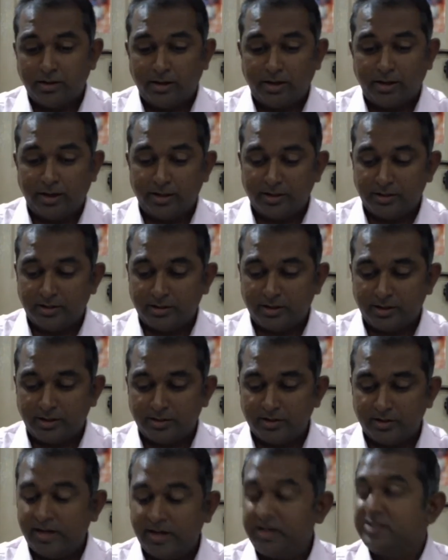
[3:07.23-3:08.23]
And
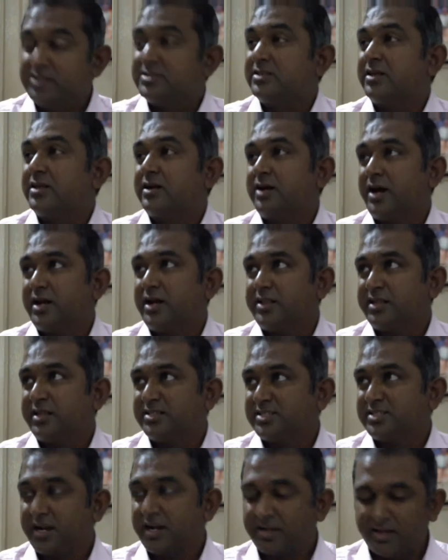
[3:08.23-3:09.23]
the ladies in the car, they
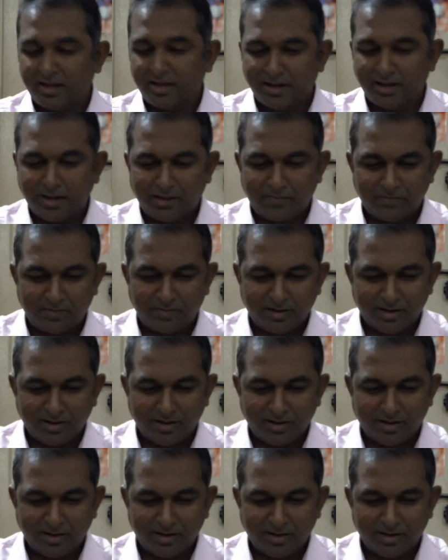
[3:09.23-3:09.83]
start giggling.